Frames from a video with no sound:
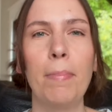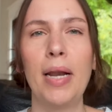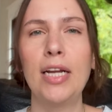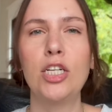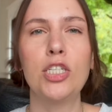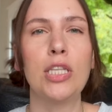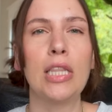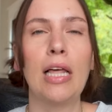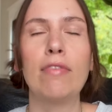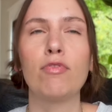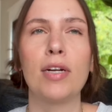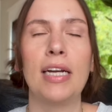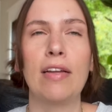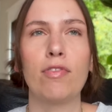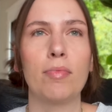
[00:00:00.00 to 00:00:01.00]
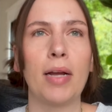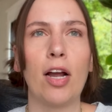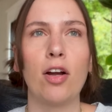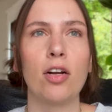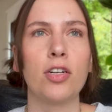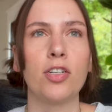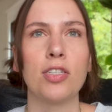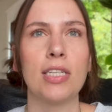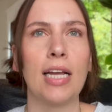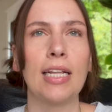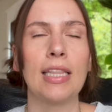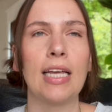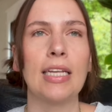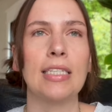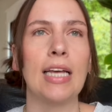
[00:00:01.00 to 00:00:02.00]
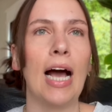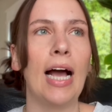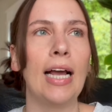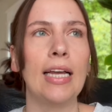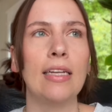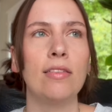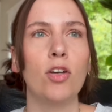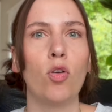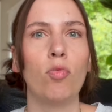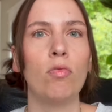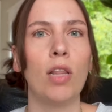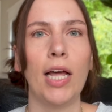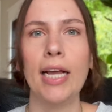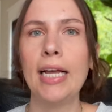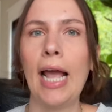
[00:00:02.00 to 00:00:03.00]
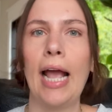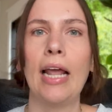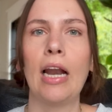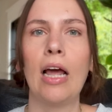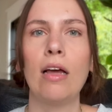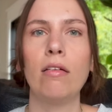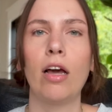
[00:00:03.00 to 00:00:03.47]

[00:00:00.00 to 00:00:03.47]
But I just love reading from characters like this. I don't like Hannah.